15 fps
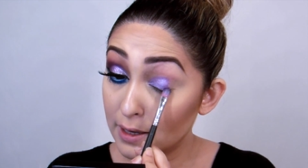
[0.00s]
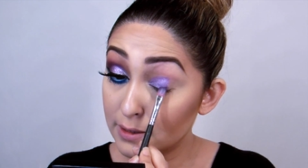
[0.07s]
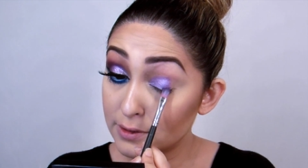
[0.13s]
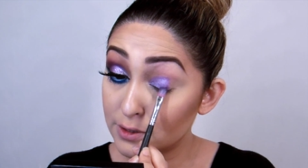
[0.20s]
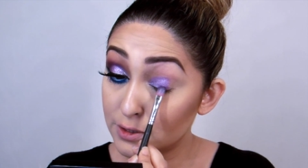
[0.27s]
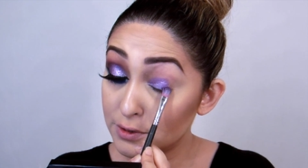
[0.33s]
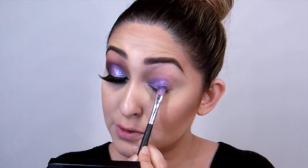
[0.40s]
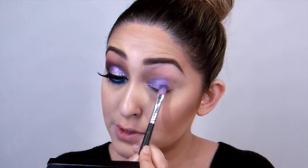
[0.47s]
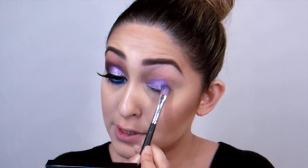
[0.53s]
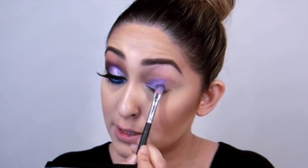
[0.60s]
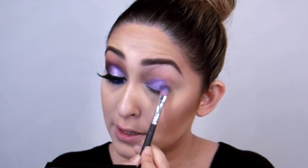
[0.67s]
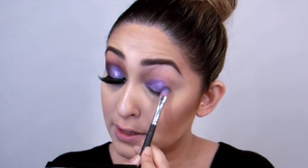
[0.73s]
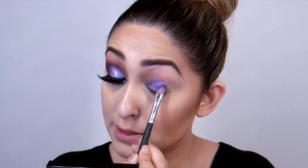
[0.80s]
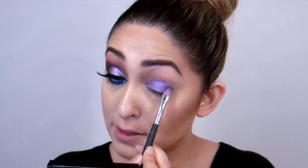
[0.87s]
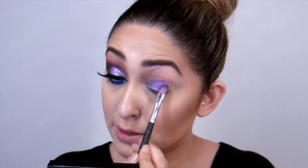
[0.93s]
And use
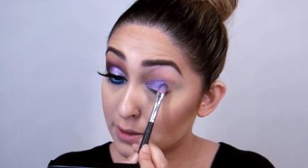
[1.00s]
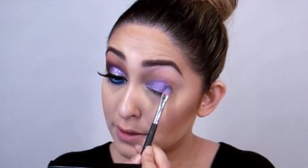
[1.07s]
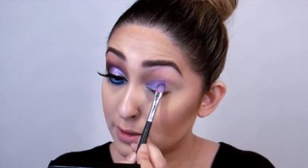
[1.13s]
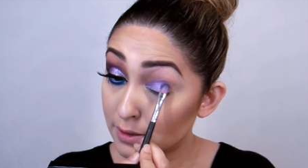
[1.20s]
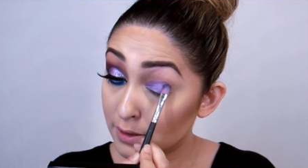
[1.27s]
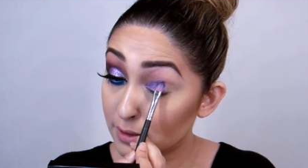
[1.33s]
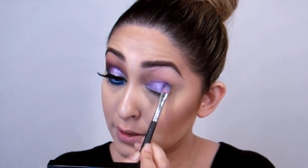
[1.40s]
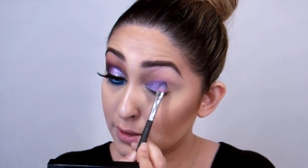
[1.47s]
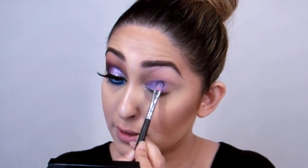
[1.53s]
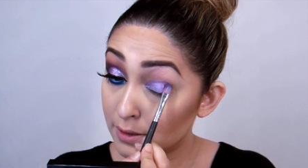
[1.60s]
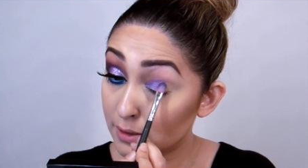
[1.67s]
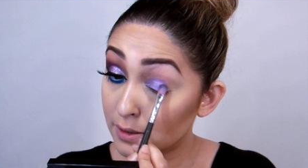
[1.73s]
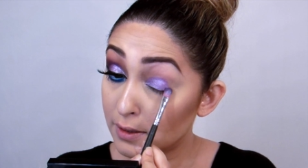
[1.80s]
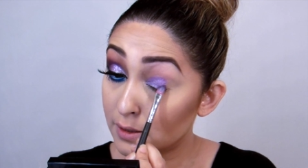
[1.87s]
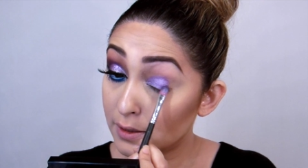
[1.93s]
it
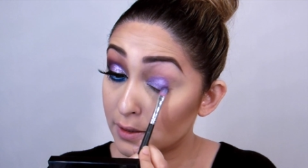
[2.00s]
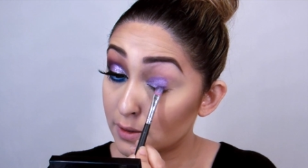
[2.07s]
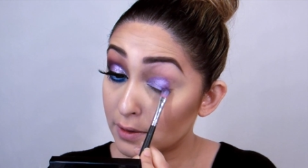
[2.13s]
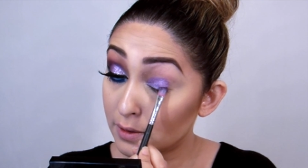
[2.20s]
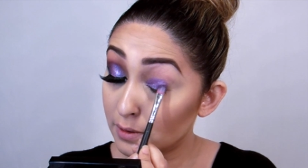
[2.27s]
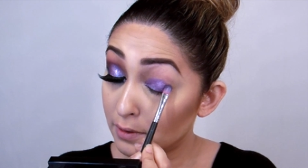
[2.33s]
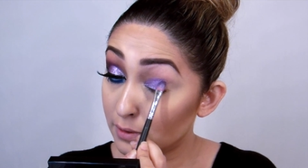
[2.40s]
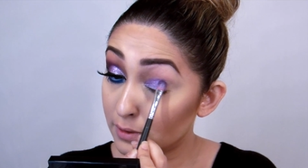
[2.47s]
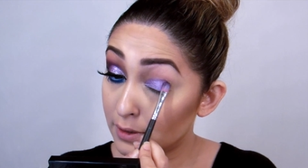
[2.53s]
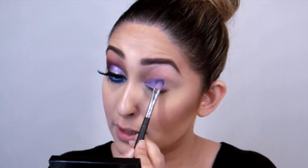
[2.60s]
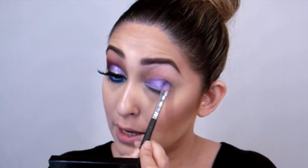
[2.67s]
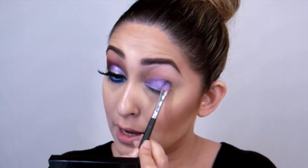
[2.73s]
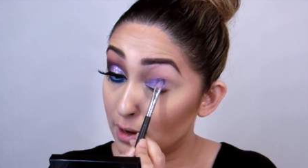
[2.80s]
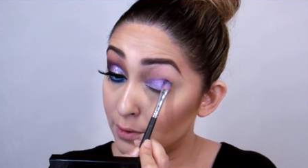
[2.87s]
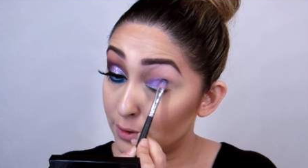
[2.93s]
on
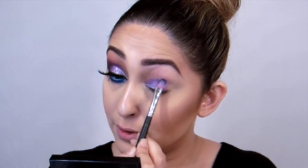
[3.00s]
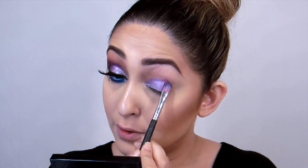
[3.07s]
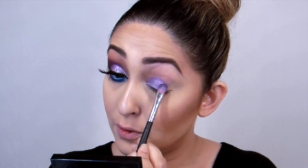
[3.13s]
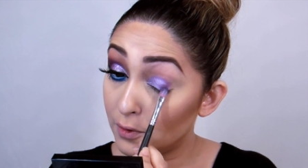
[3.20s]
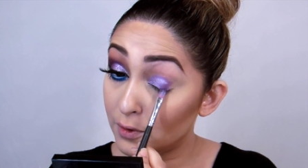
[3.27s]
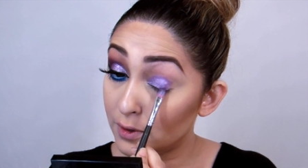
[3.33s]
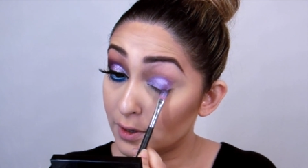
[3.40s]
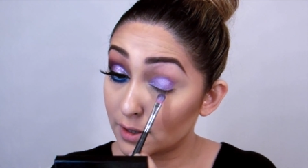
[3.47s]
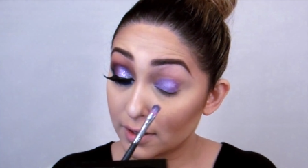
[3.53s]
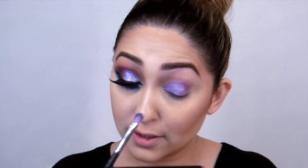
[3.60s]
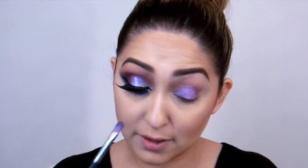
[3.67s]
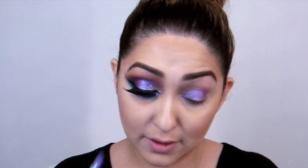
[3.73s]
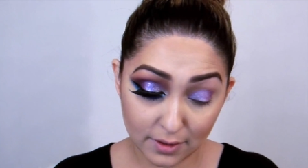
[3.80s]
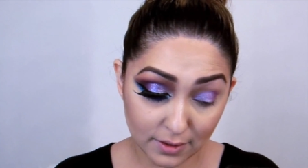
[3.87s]
the outer corner.